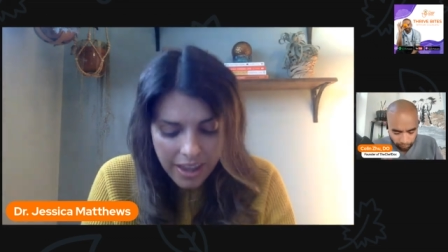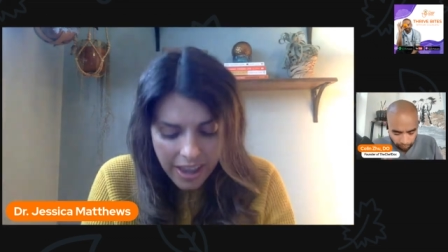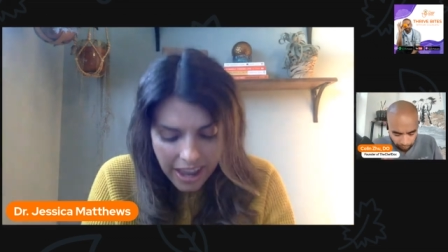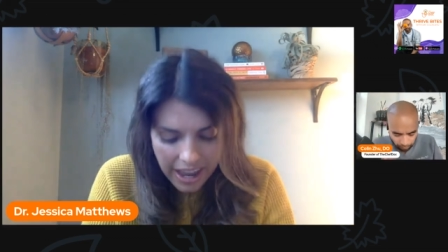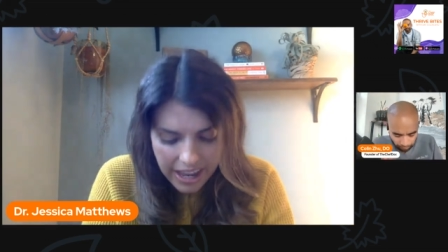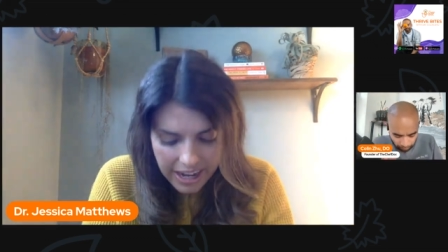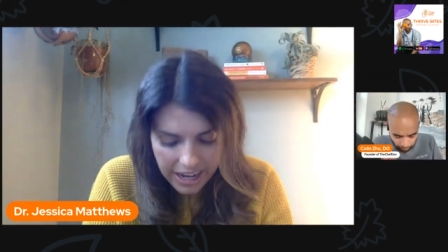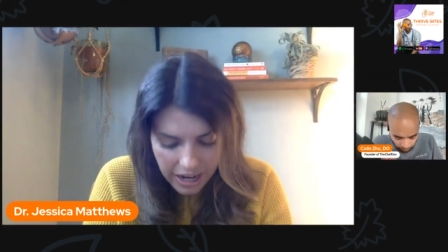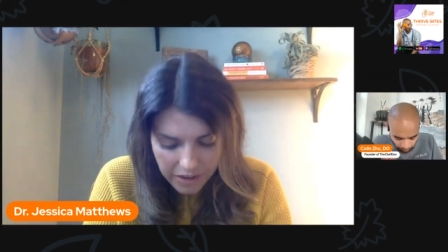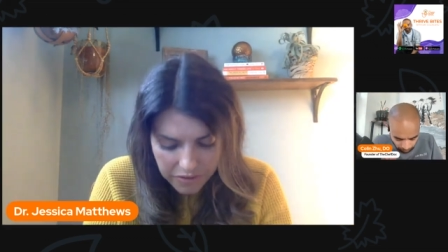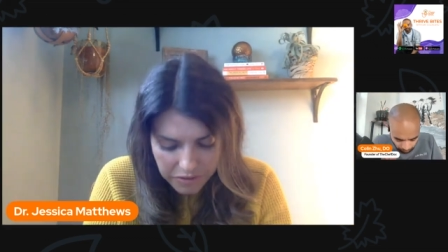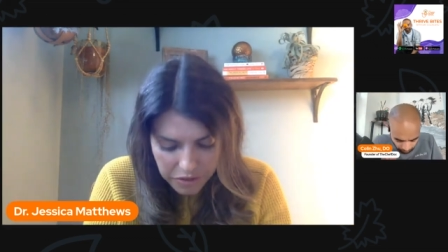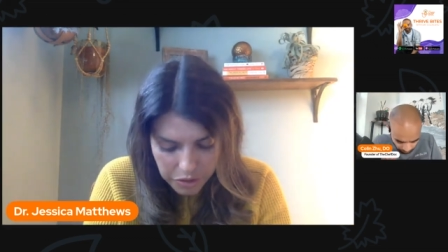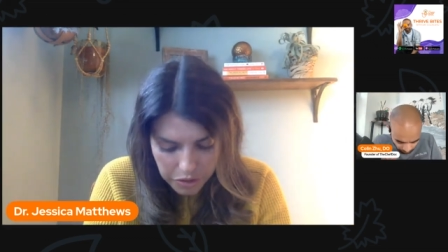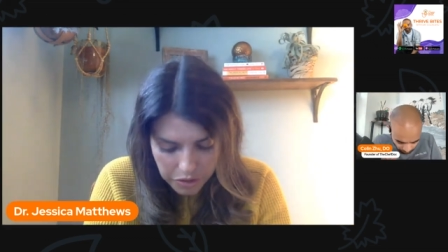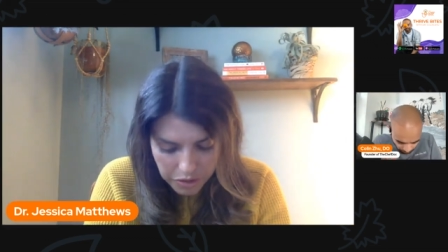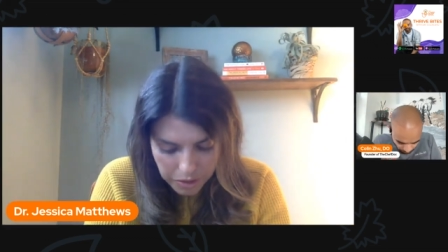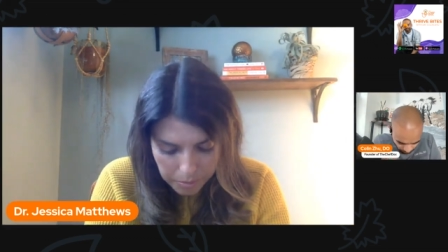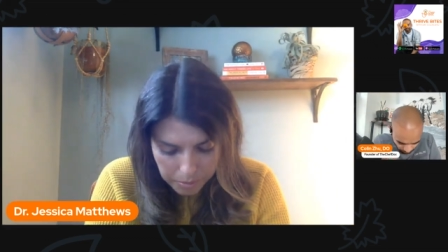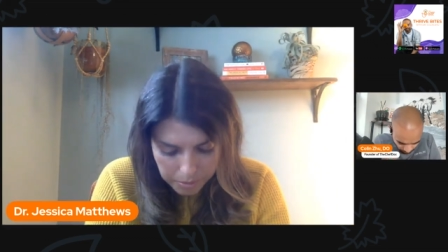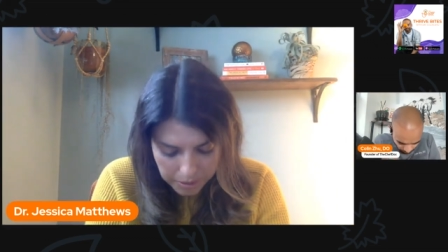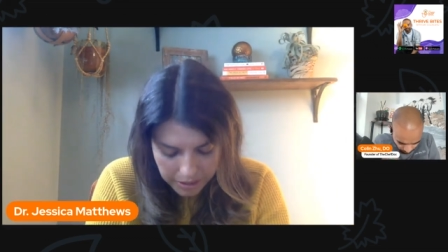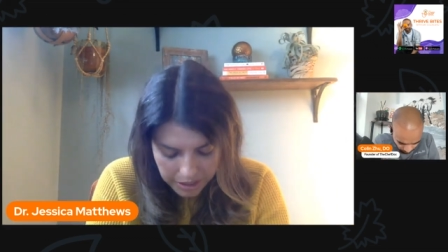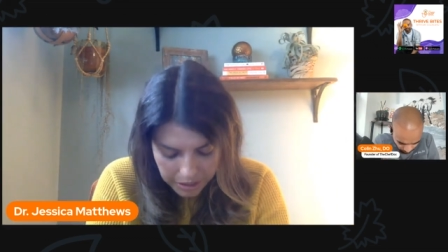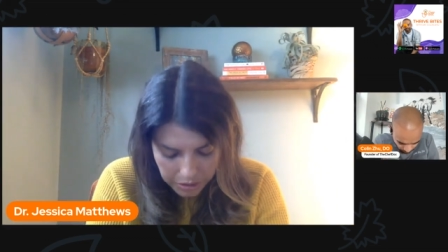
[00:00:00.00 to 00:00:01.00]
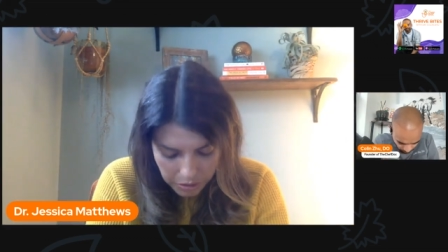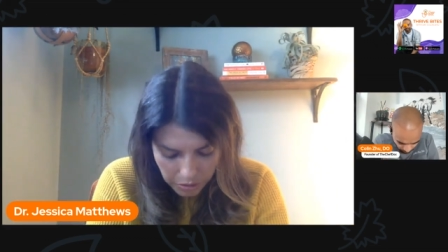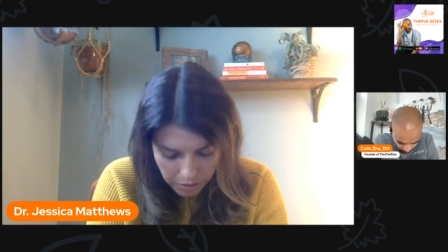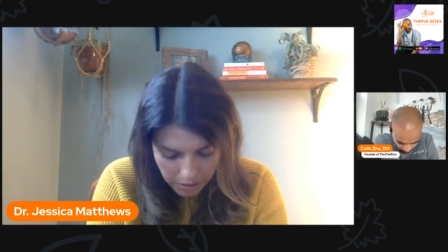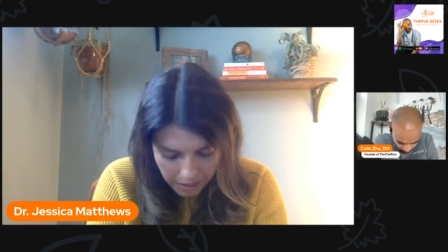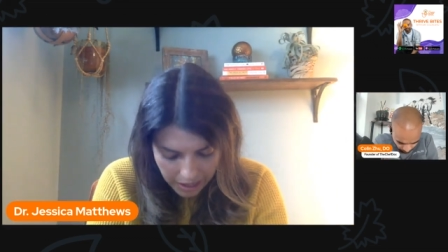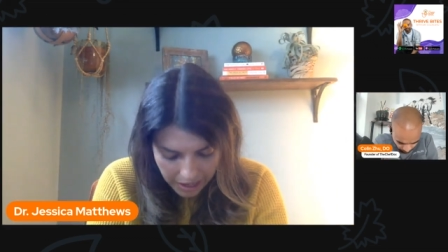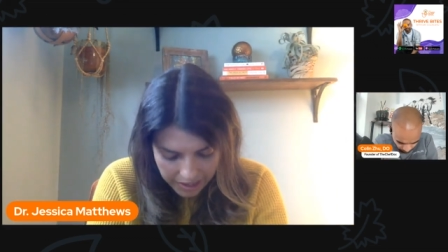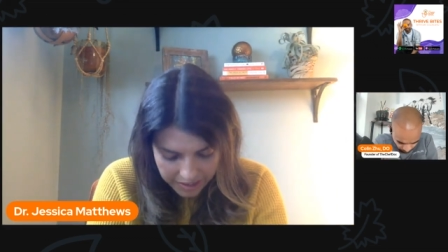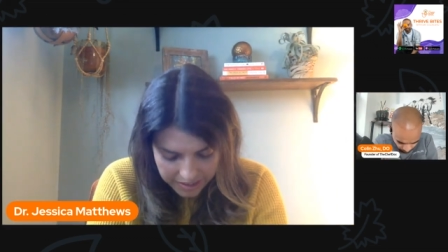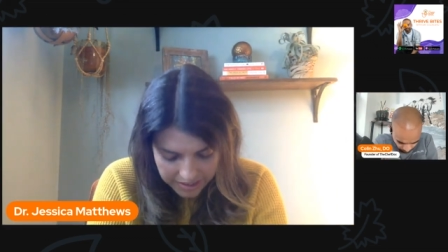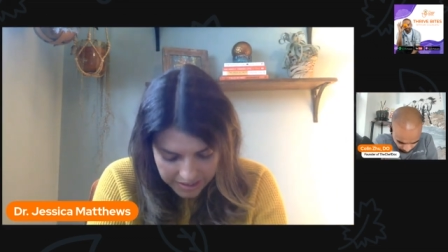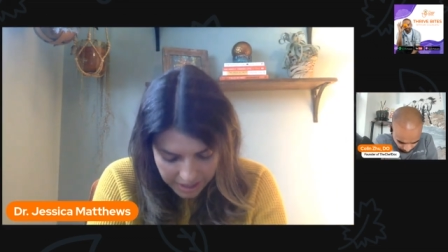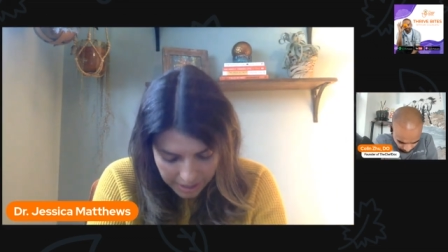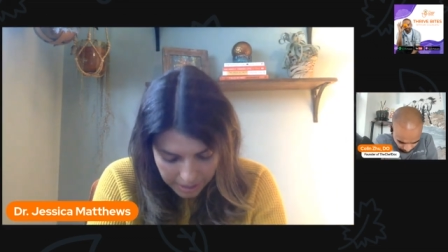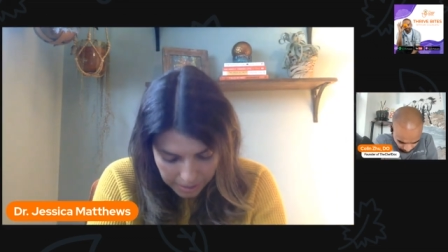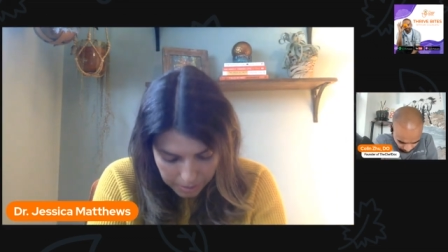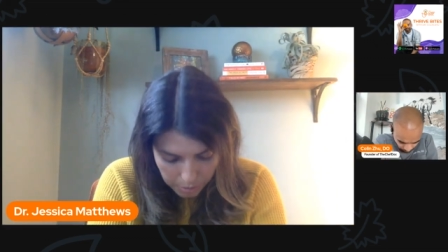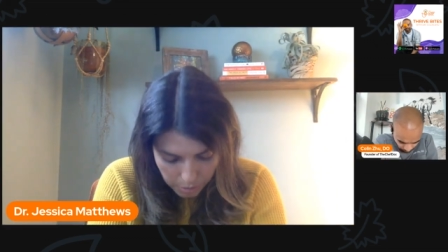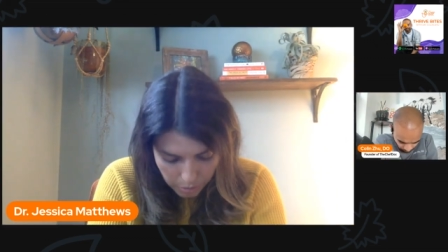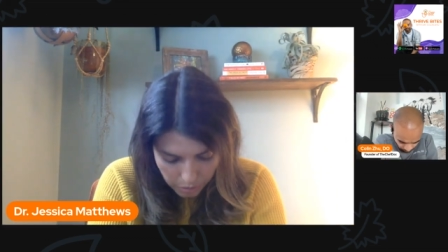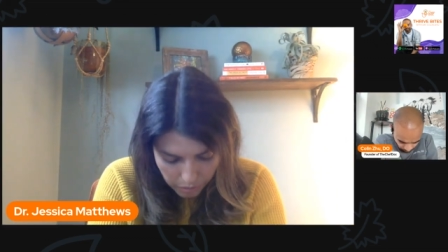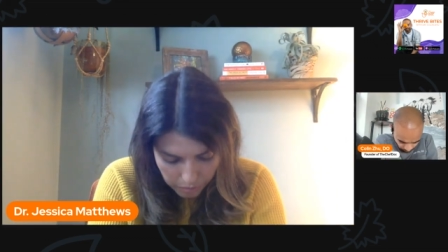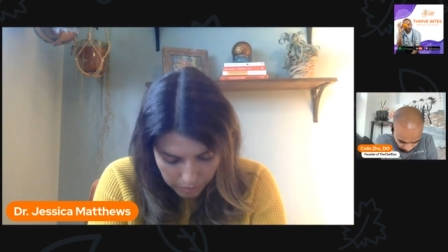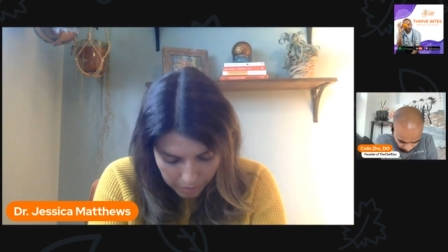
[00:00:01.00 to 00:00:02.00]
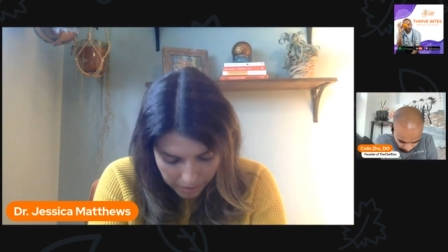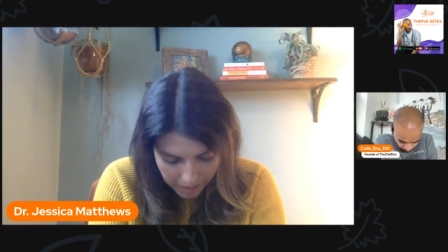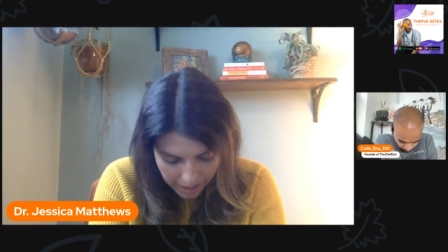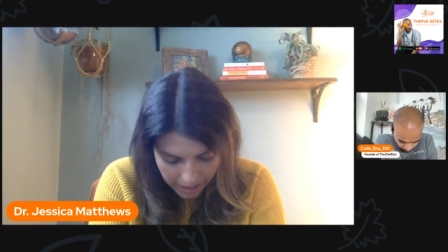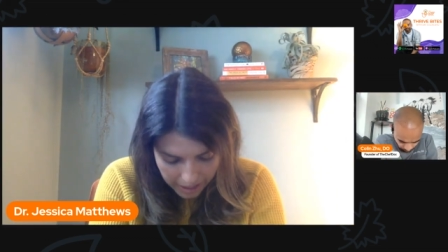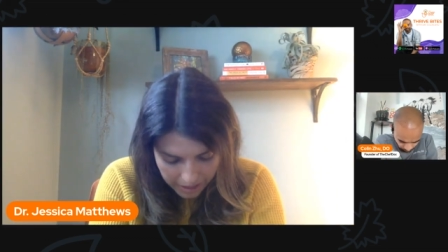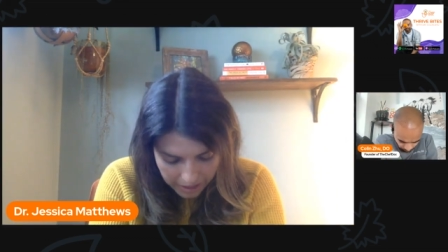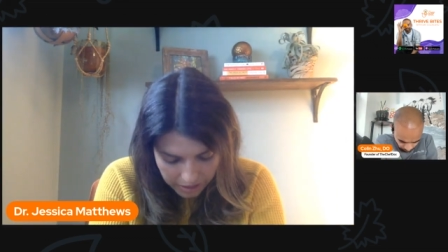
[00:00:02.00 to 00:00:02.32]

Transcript: And after you complete your last time moving back,